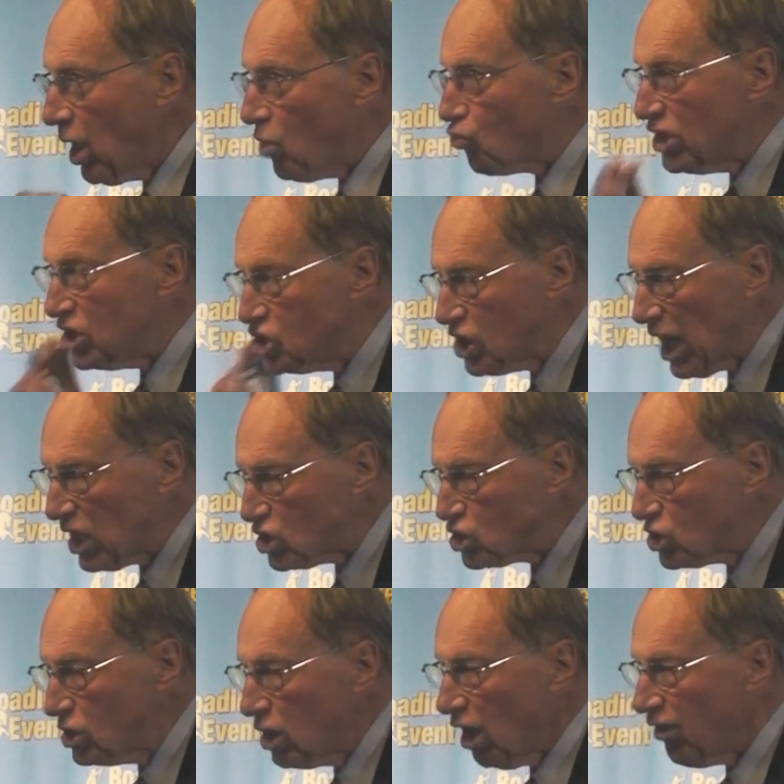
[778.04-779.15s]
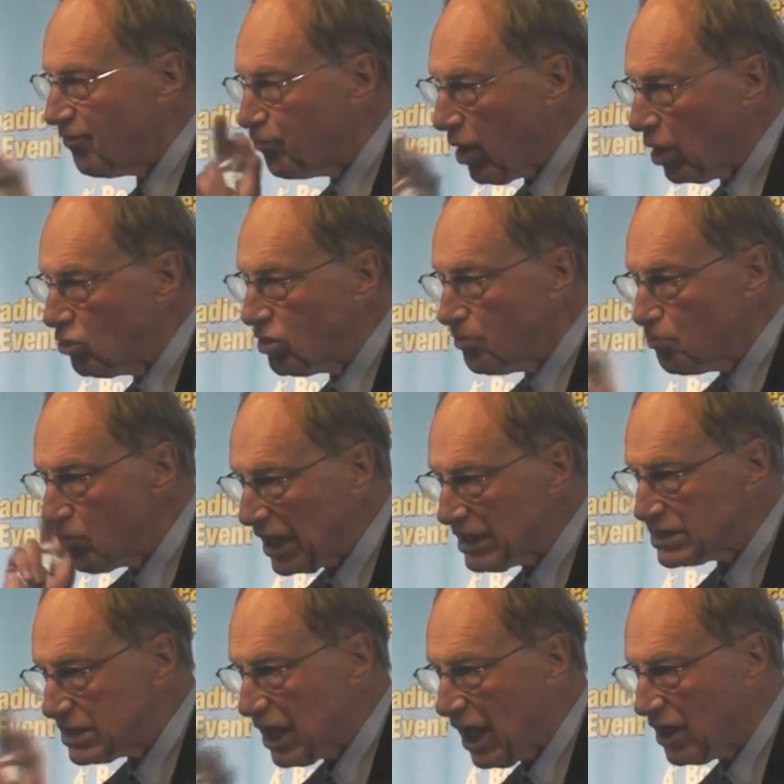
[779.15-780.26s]
rejection of both
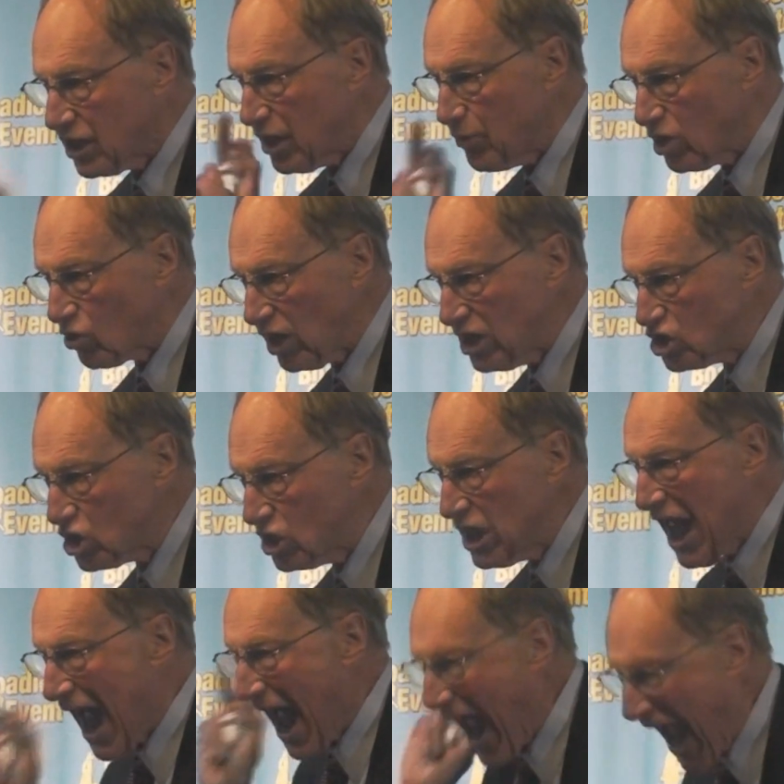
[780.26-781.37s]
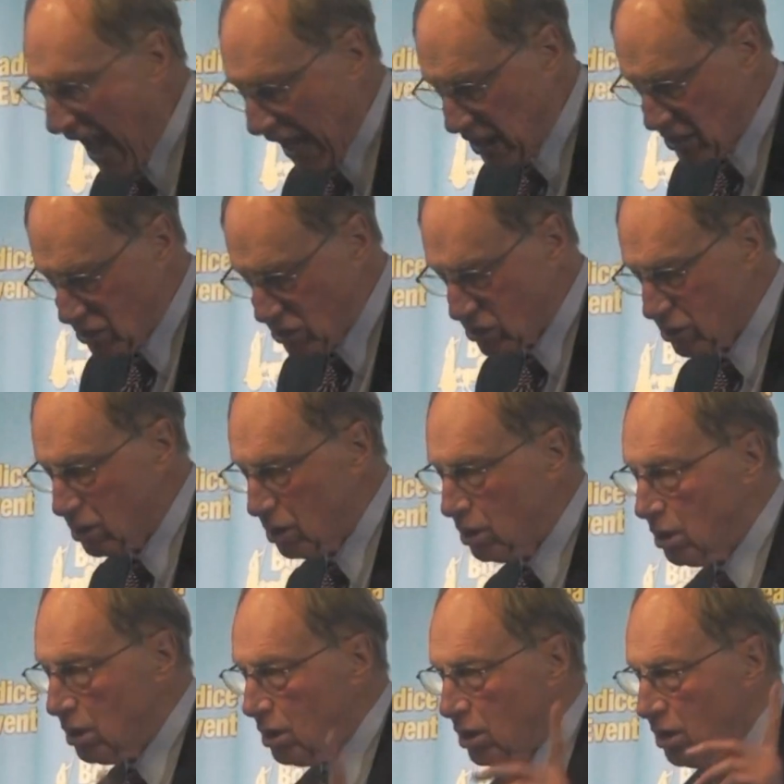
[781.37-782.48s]
mass-coloured immigration and
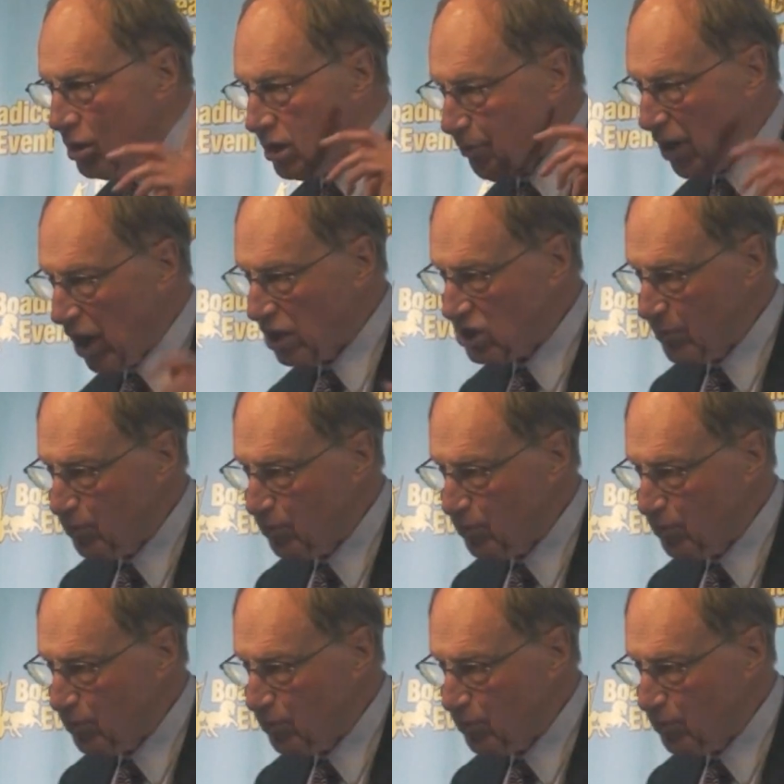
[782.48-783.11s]
the party